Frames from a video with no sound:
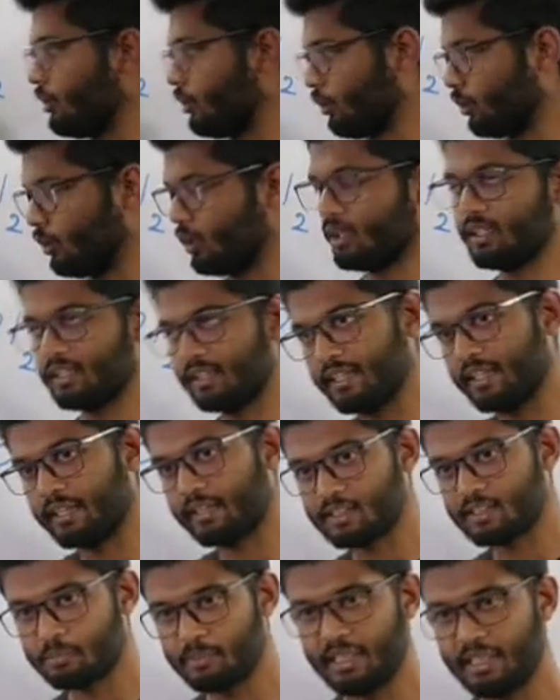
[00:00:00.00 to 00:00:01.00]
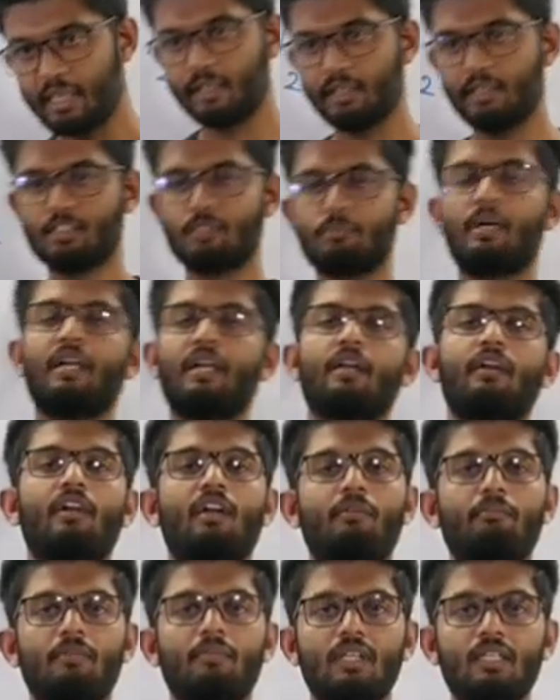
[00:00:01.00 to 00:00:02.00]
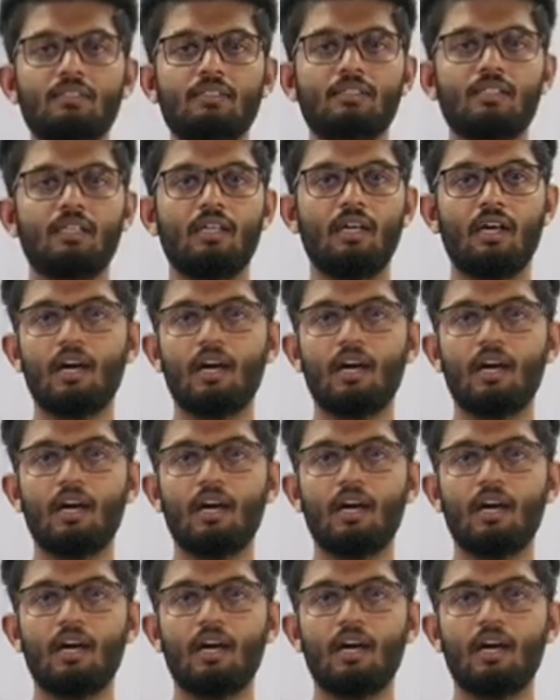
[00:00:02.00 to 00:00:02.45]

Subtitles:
all the theories behind these binary numbers.